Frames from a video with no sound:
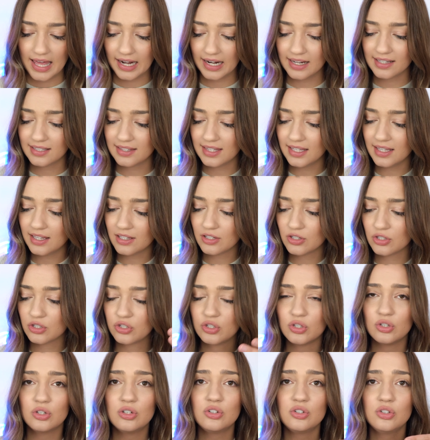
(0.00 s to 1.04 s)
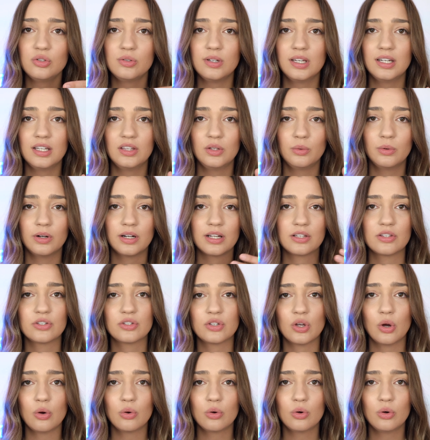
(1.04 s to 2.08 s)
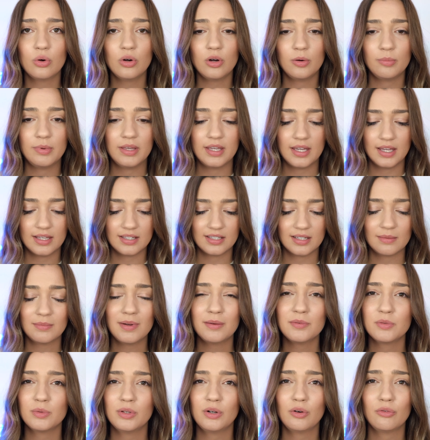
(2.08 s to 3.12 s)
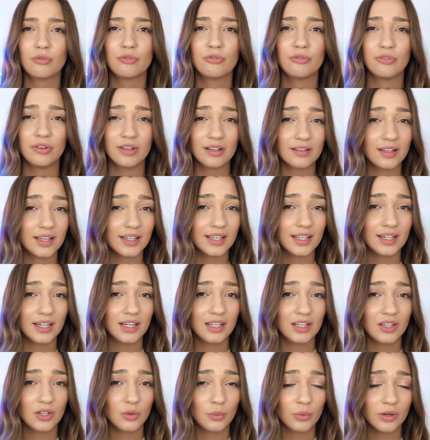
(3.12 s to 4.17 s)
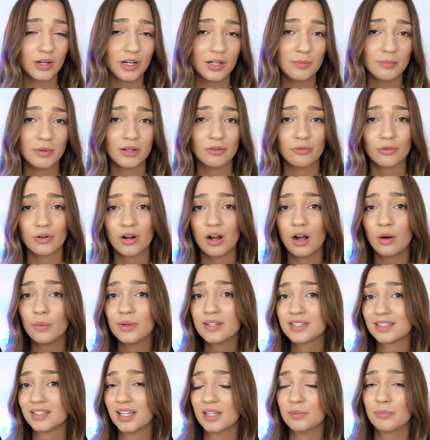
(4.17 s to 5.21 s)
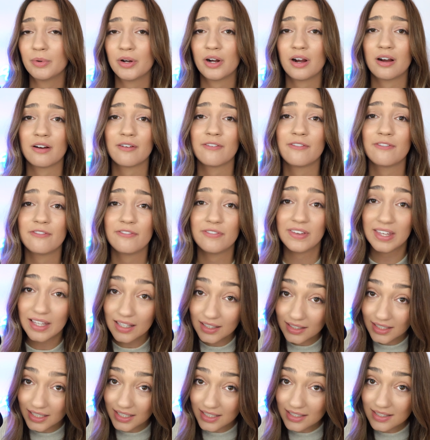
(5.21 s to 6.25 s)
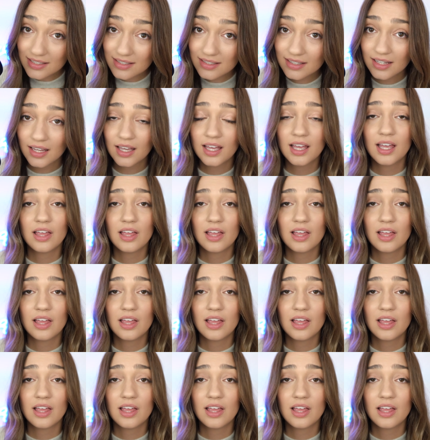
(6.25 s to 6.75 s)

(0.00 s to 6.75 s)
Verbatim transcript: And I think as soon as you get in the word, it's so cool, because sometimes we don't feel like getting in the word, but if we're always led by our feelings,